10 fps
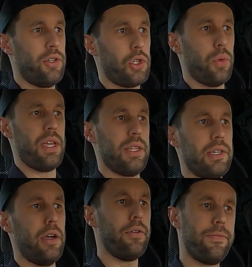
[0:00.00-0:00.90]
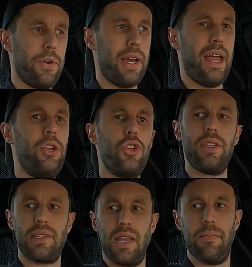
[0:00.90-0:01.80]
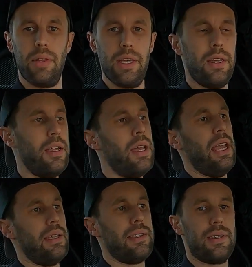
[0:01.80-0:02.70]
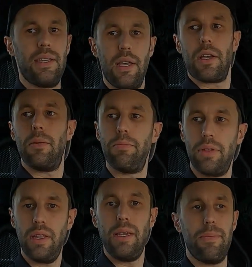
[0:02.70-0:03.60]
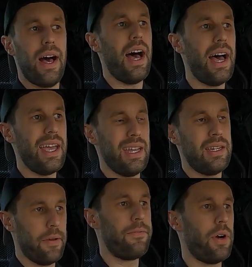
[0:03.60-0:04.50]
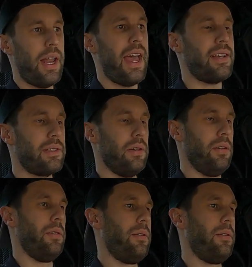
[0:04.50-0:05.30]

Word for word: So the entire front engine assembly is completely behind the front axle.